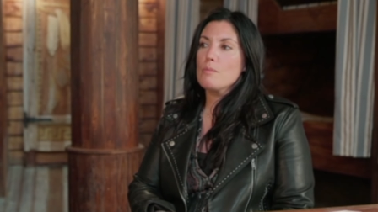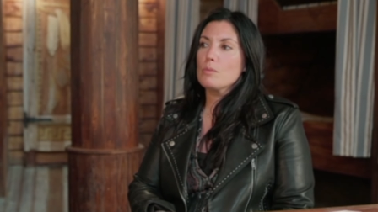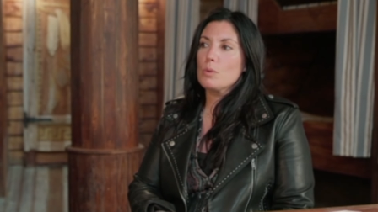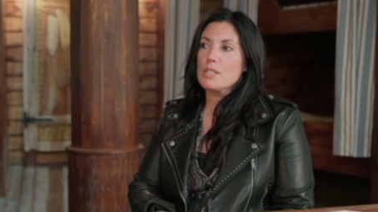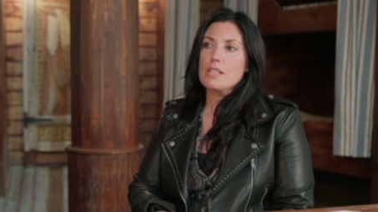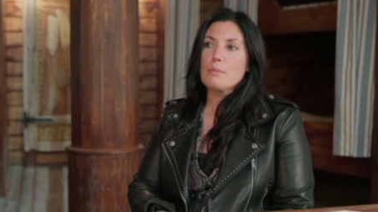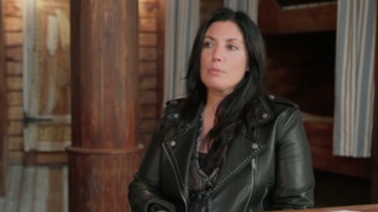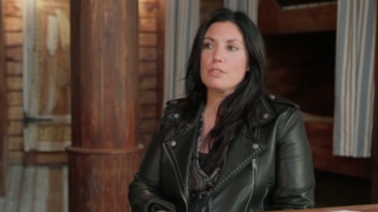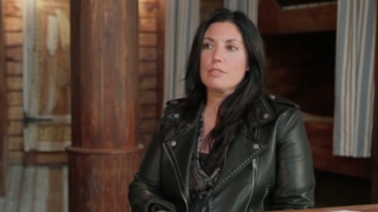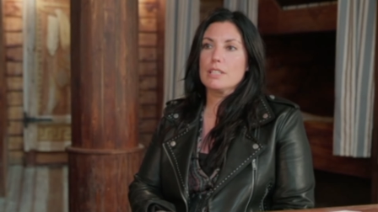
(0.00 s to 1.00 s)
Once I
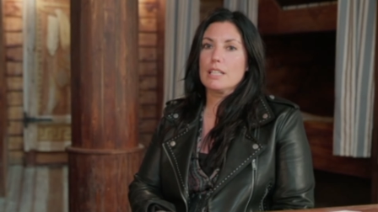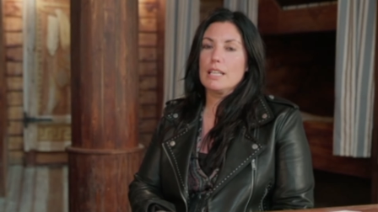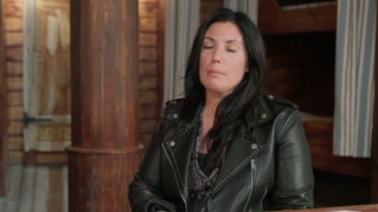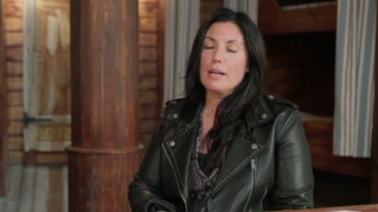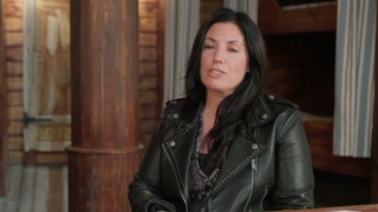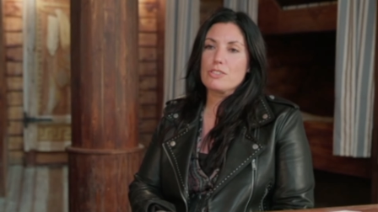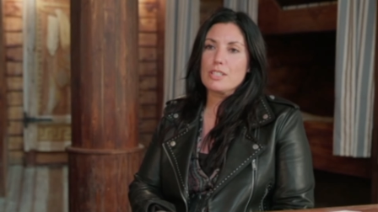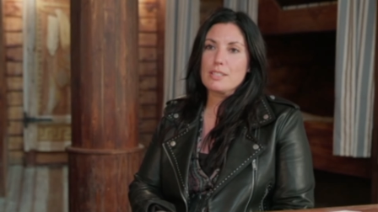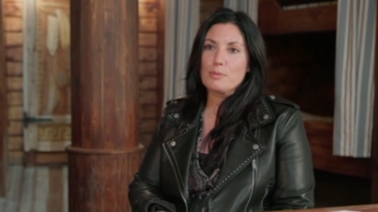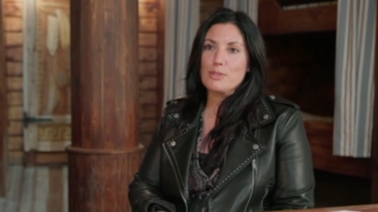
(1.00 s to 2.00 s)
put her in the Cleopatra
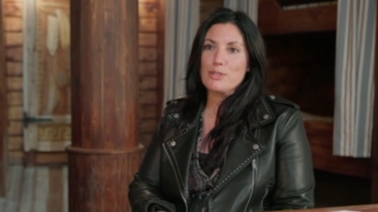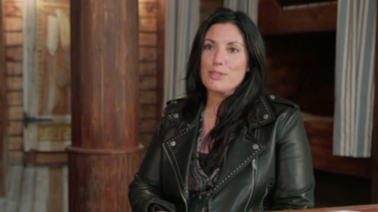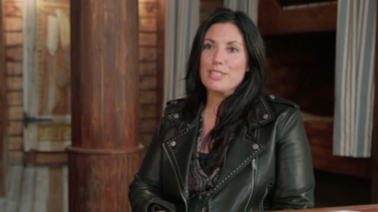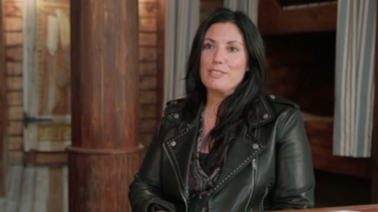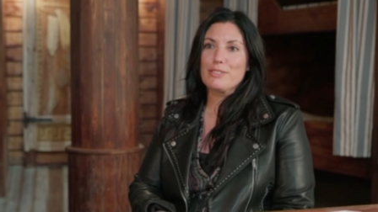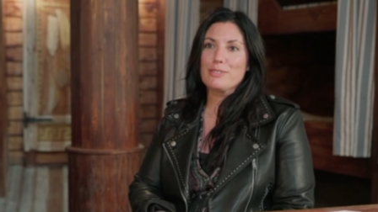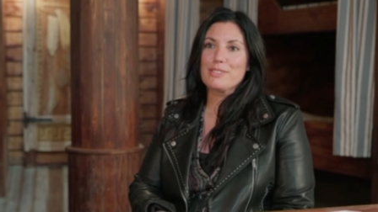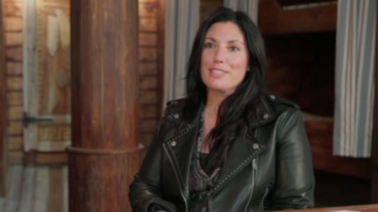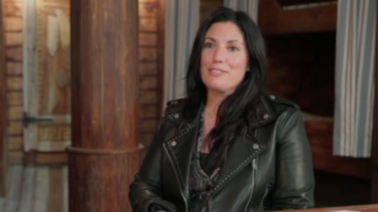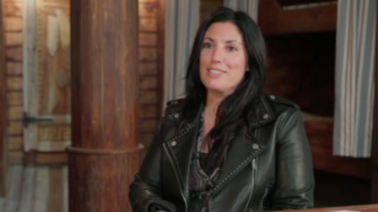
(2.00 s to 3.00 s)
dress, it wasn't too difficult
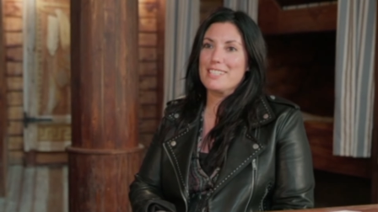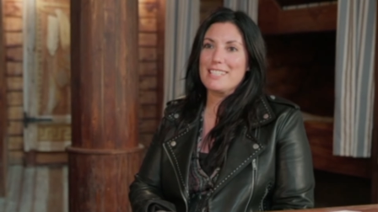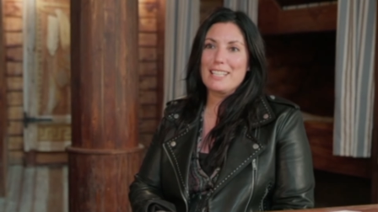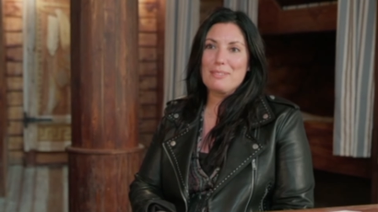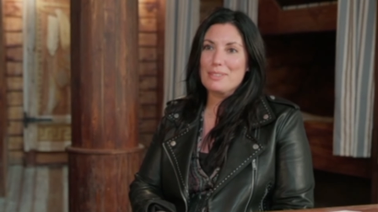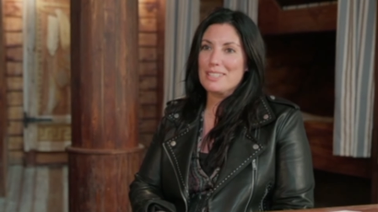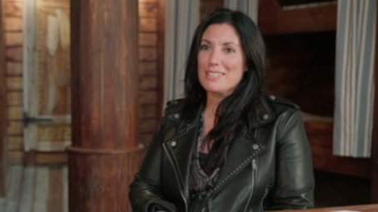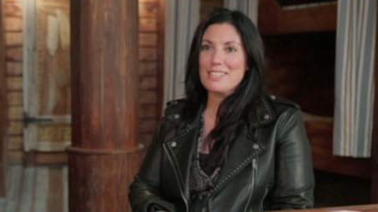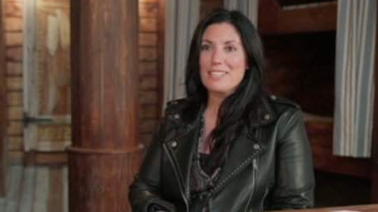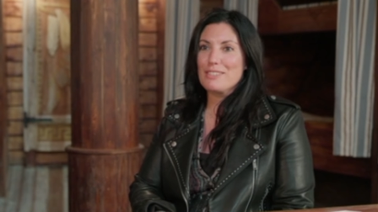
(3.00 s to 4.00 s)
to convince anybody
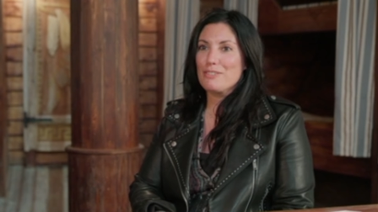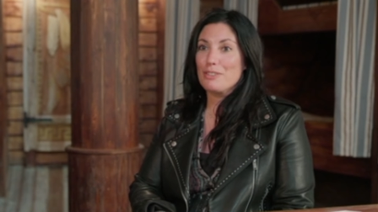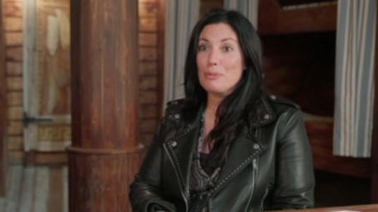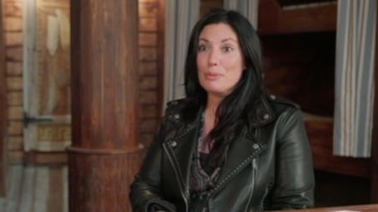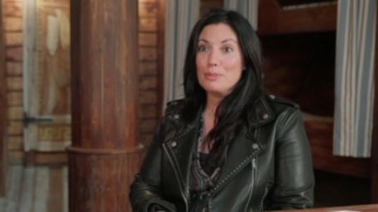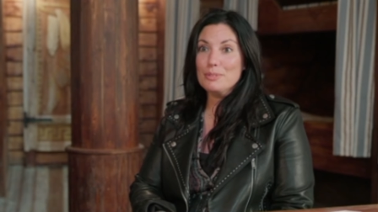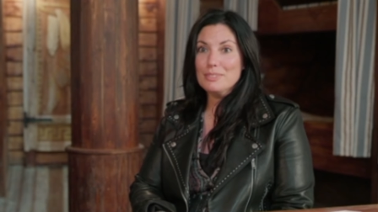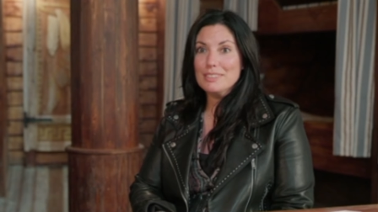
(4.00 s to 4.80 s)
because she looks phenomenal.